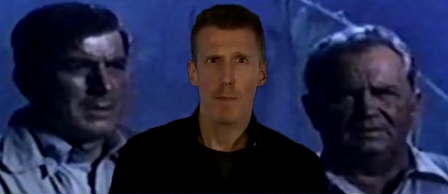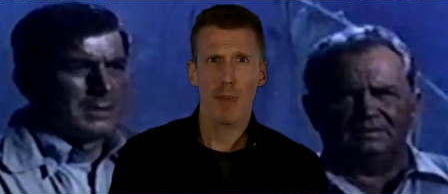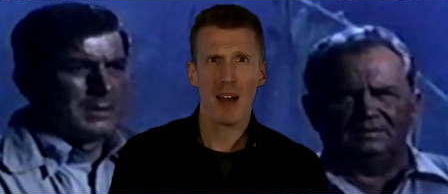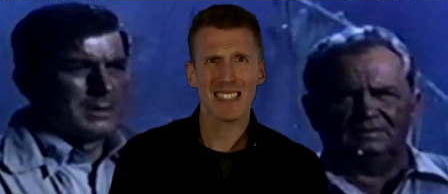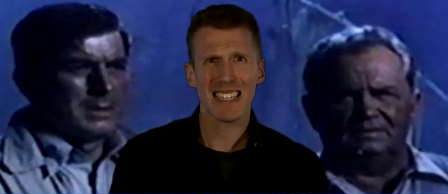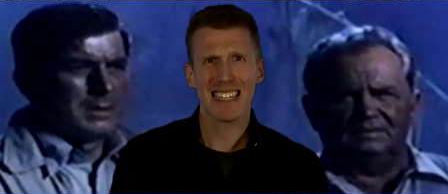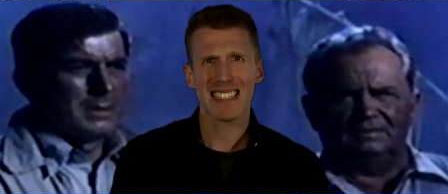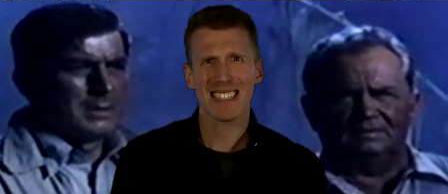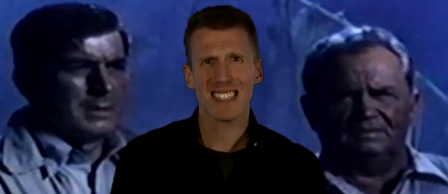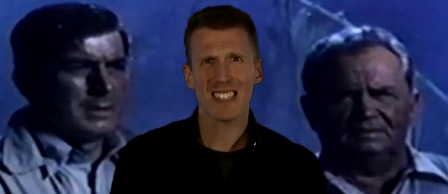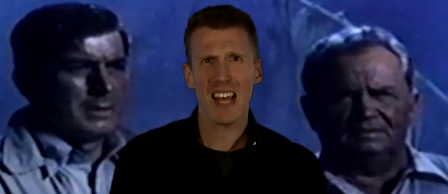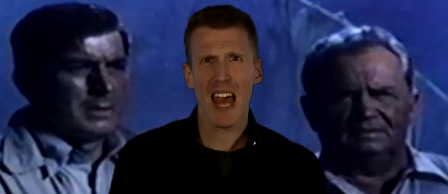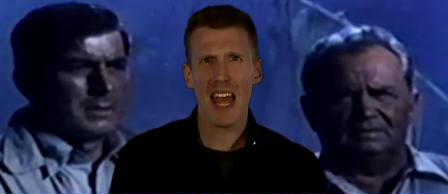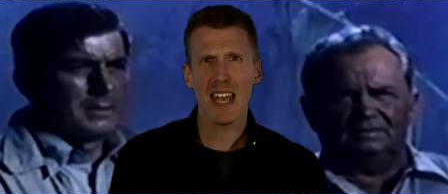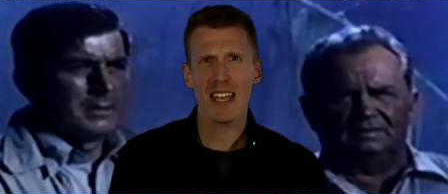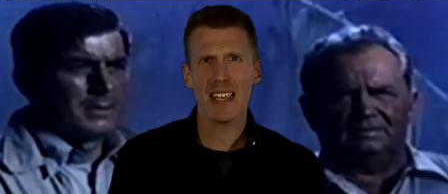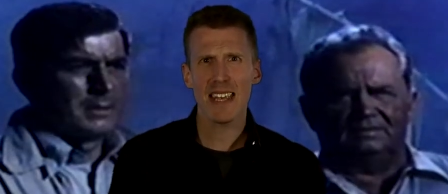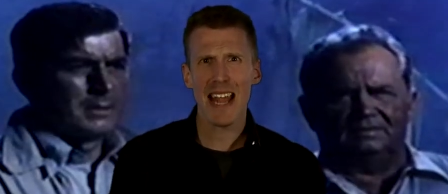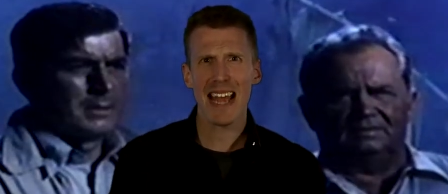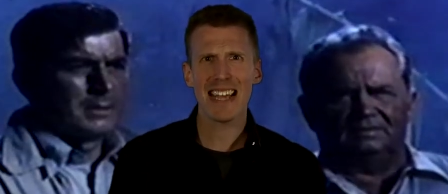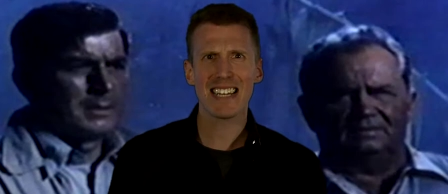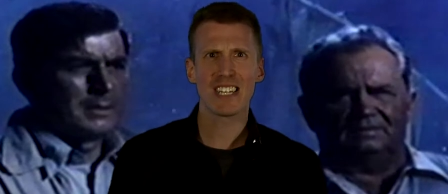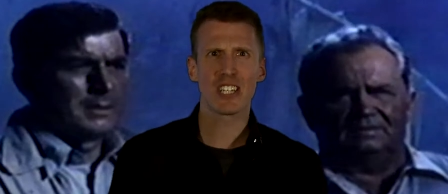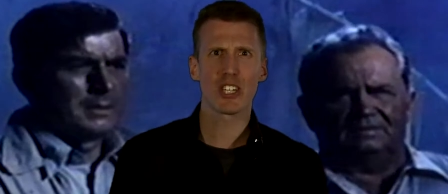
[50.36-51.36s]
Speaker 1: But it's their
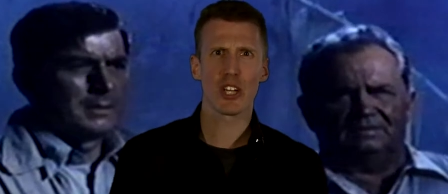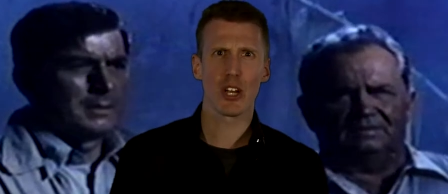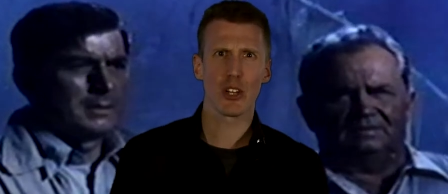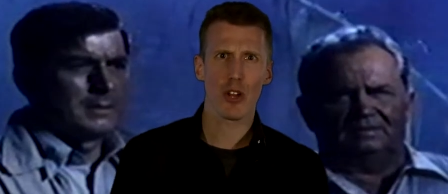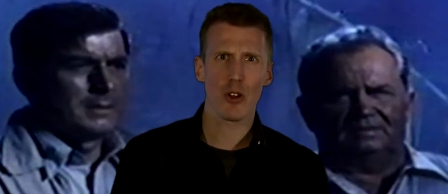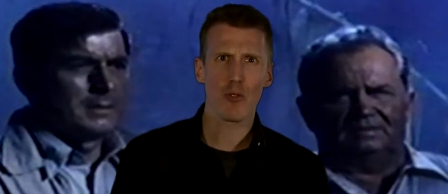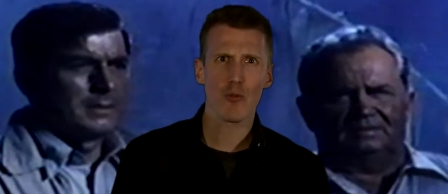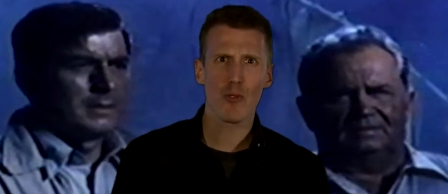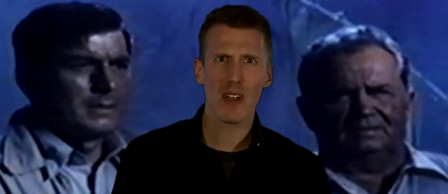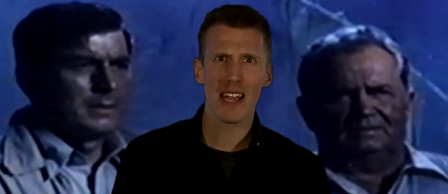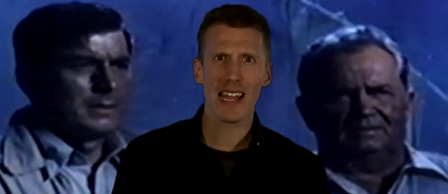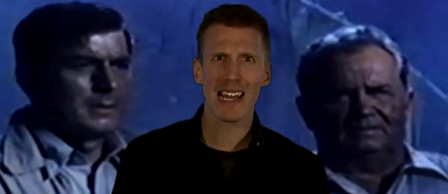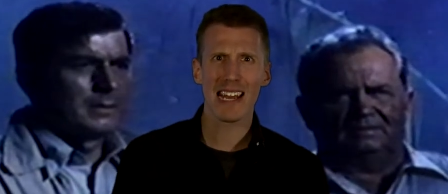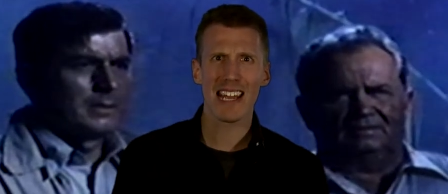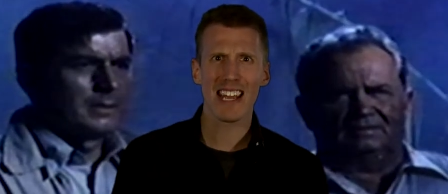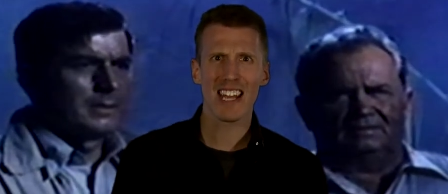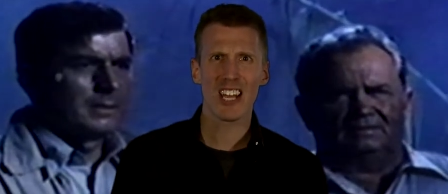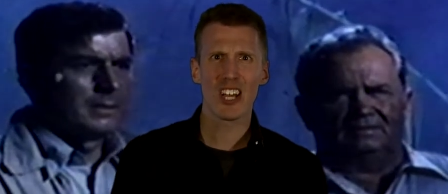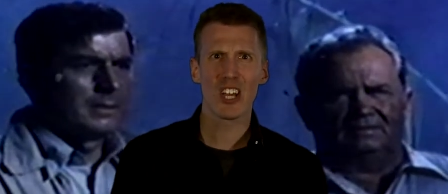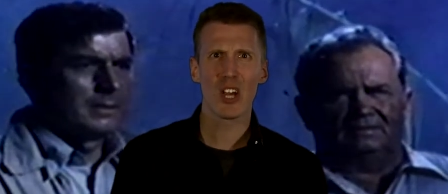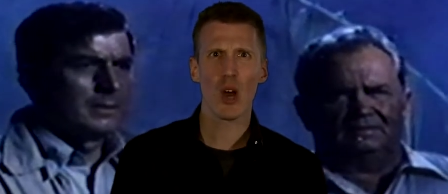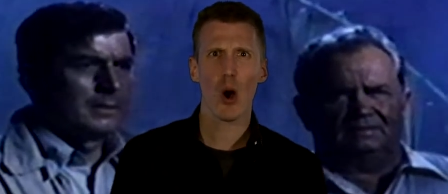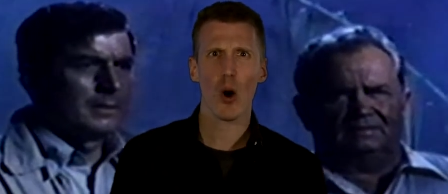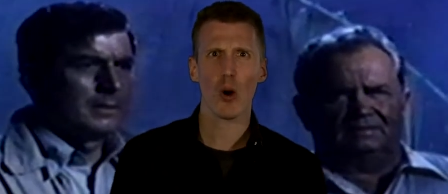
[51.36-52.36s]
nature that really
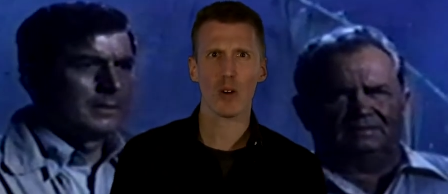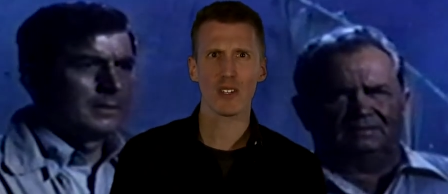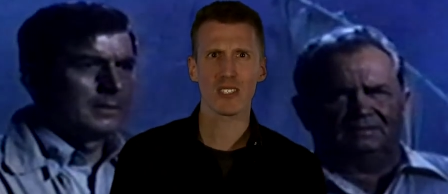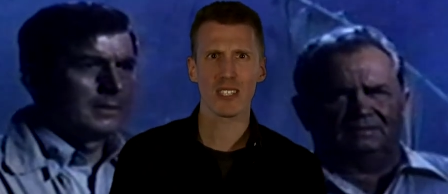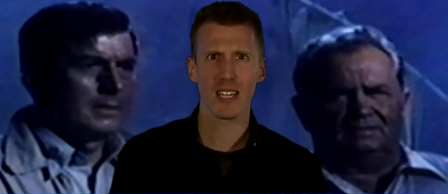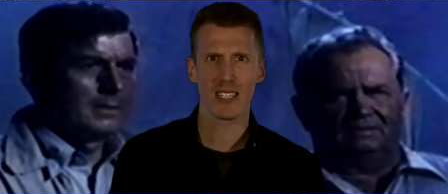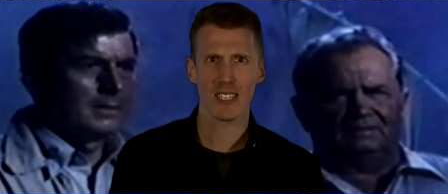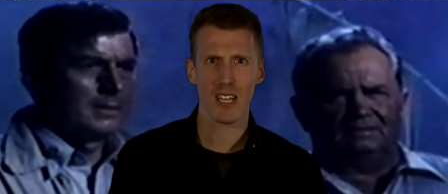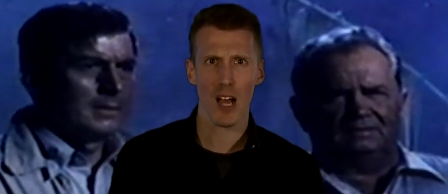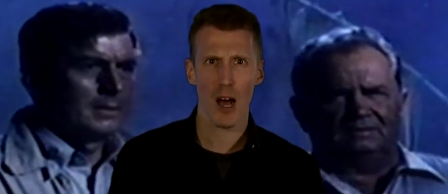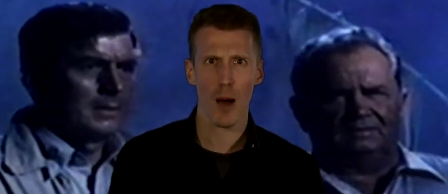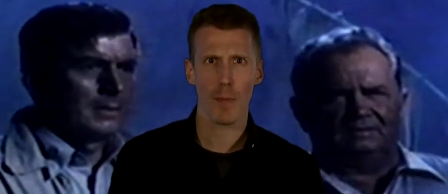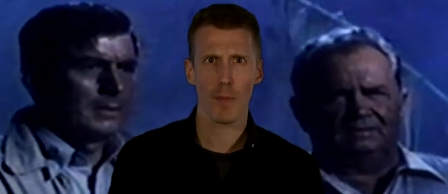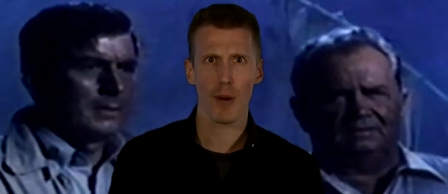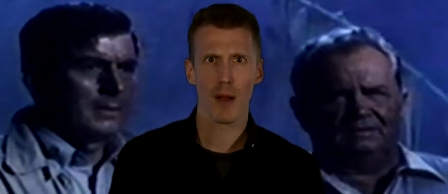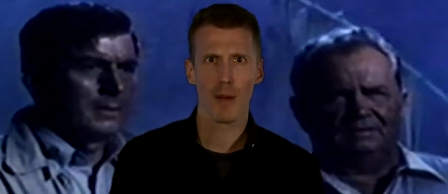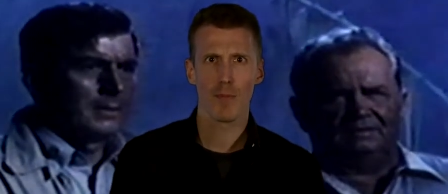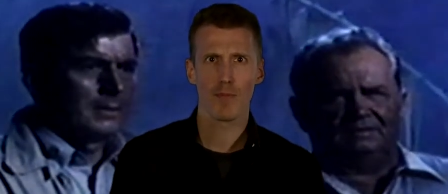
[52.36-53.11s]
cocks it up.